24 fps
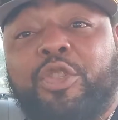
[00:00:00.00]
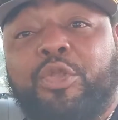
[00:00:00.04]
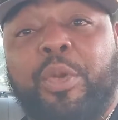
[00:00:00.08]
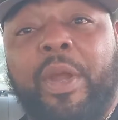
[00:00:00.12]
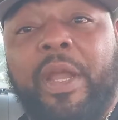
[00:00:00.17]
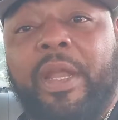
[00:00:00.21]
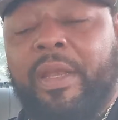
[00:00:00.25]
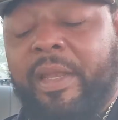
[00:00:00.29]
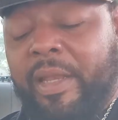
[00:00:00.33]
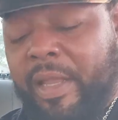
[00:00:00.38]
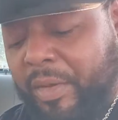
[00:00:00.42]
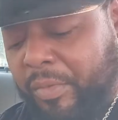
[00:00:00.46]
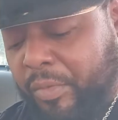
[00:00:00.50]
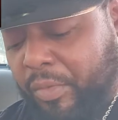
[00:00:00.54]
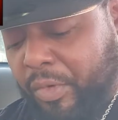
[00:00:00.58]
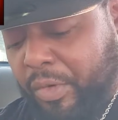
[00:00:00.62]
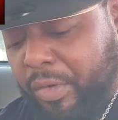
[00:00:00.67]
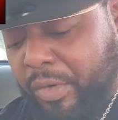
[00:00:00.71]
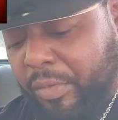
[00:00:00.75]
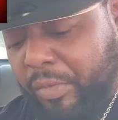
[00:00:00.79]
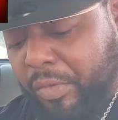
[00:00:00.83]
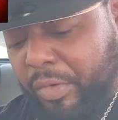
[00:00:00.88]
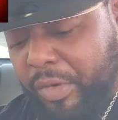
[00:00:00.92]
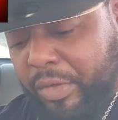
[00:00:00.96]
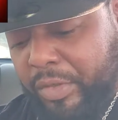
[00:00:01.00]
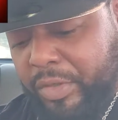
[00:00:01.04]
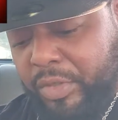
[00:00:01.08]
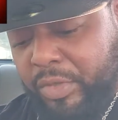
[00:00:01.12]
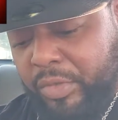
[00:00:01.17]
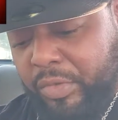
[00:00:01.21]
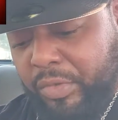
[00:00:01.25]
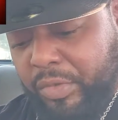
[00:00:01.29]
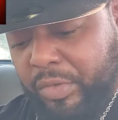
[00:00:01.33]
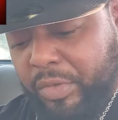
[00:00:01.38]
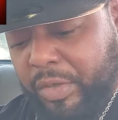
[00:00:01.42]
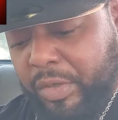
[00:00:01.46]
threat in that World War
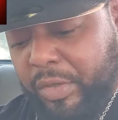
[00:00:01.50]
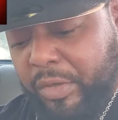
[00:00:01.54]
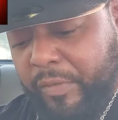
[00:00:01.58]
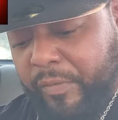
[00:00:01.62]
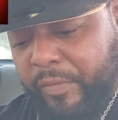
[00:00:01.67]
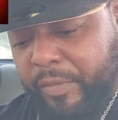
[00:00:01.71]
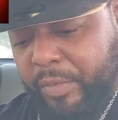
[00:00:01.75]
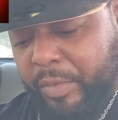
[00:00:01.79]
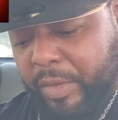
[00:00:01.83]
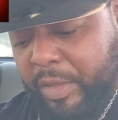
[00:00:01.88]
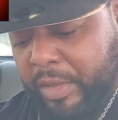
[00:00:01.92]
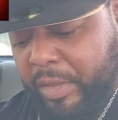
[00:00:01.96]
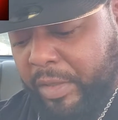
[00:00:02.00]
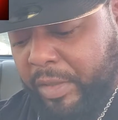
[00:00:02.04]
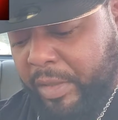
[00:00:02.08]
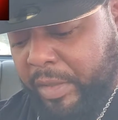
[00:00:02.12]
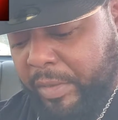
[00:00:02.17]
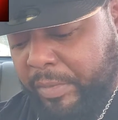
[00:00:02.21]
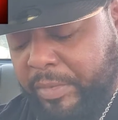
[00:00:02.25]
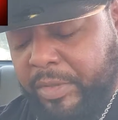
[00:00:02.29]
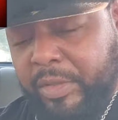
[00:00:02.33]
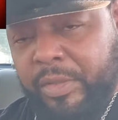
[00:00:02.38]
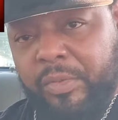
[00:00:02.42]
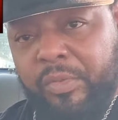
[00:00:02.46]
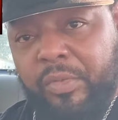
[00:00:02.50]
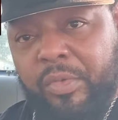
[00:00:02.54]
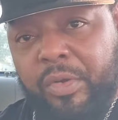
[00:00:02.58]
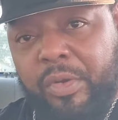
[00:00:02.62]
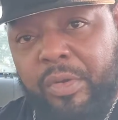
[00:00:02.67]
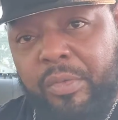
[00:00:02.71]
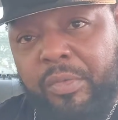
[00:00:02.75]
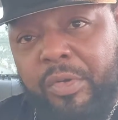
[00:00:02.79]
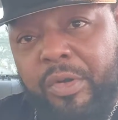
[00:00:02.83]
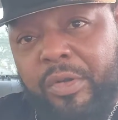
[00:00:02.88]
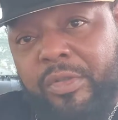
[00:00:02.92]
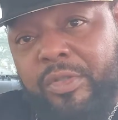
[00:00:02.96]
II. You know, if you hip to the
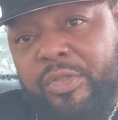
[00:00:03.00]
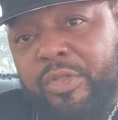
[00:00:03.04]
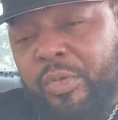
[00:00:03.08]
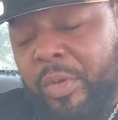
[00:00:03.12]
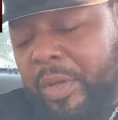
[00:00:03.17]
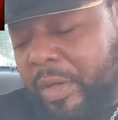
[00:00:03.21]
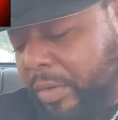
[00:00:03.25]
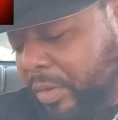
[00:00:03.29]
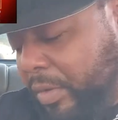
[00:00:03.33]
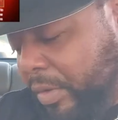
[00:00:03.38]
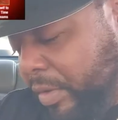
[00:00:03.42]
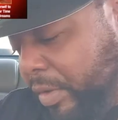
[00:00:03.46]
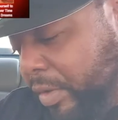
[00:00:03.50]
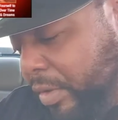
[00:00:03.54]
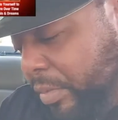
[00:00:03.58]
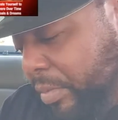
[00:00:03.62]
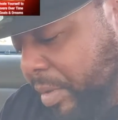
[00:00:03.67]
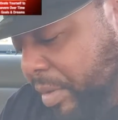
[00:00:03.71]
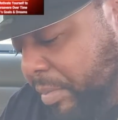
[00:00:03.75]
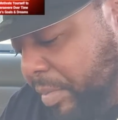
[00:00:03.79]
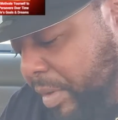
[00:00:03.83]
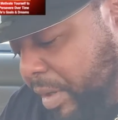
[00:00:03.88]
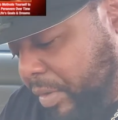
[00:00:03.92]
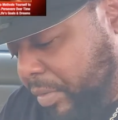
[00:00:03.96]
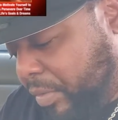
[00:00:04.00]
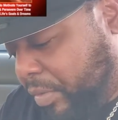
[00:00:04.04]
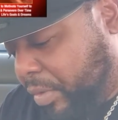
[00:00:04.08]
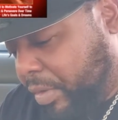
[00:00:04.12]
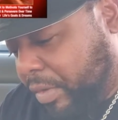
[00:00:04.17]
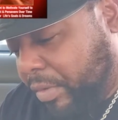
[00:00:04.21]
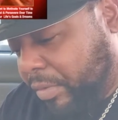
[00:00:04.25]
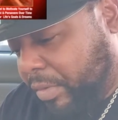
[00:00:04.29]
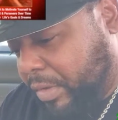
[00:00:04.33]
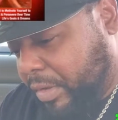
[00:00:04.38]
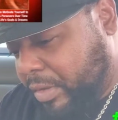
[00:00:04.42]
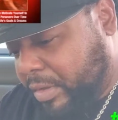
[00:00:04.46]
World War II, I know a little bit about
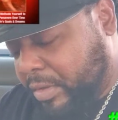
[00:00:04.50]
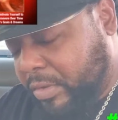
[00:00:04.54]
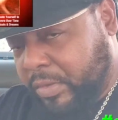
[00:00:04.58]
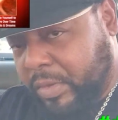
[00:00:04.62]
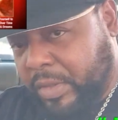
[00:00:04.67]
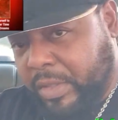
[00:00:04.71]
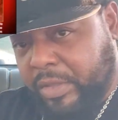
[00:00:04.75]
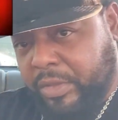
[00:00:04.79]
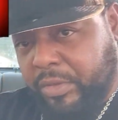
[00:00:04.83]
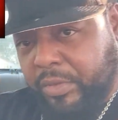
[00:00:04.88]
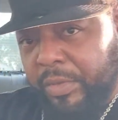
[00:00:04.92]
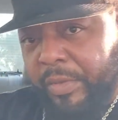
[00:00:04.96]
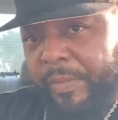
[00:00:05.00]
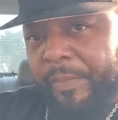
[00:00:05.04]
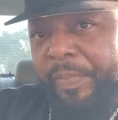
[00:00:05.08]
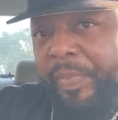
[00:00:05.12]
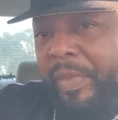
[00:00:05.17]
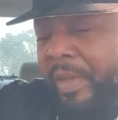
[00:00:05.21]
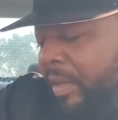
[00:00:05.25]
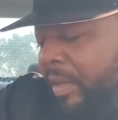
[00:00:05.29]
World War II history,